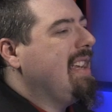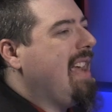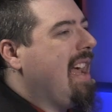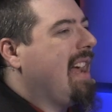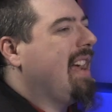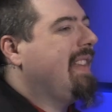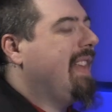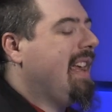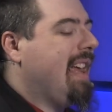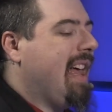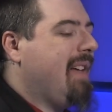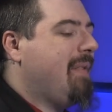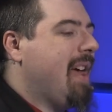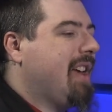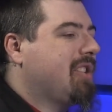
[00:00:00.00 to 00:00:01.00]
Yeah, and they
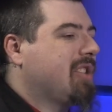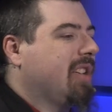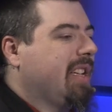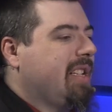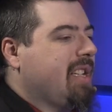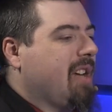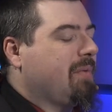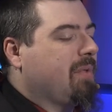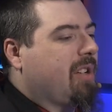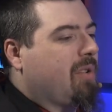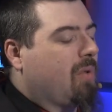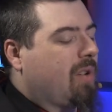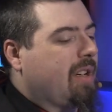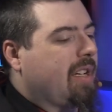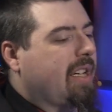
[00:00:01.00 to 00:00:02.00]
have actually done
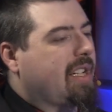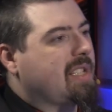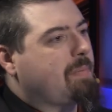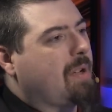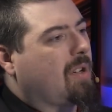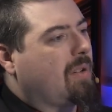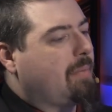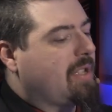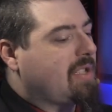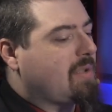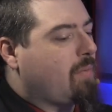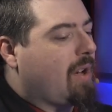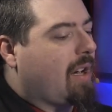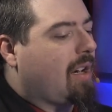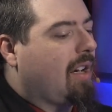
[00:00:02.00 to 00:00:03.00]
recorded experiments
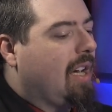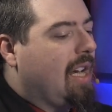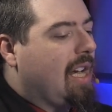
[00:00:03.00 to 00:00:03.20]
where